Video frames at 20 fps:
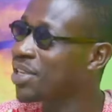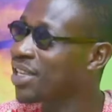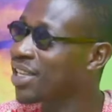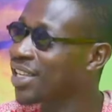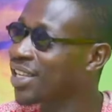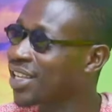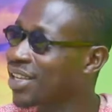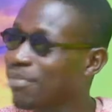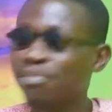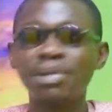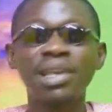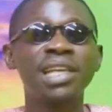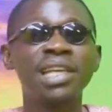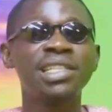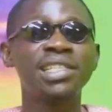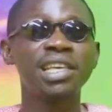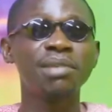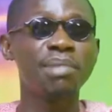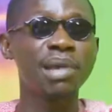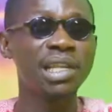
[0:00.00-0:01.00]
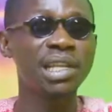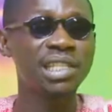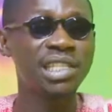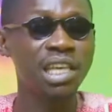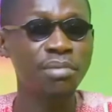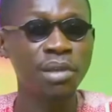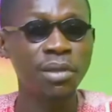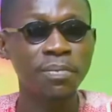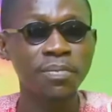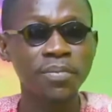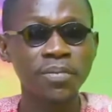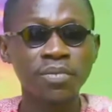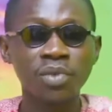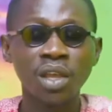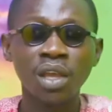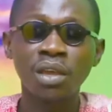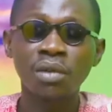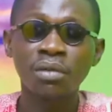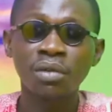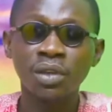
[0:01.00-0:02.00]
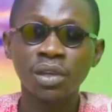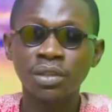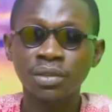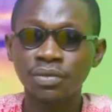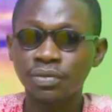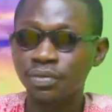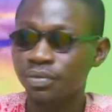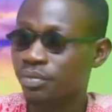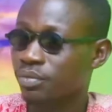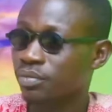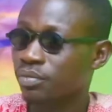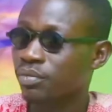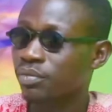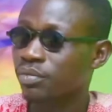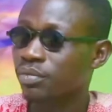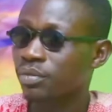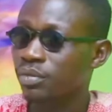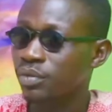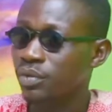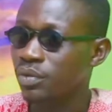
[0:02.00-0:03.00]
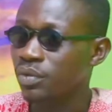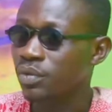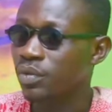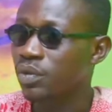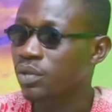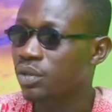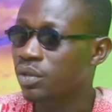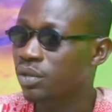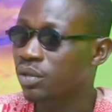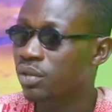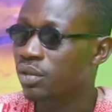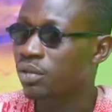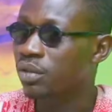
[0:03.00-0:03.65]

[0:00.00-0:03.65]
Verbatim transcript: Yeah. Maintain, maintain. So that one is Dummy. That's the title.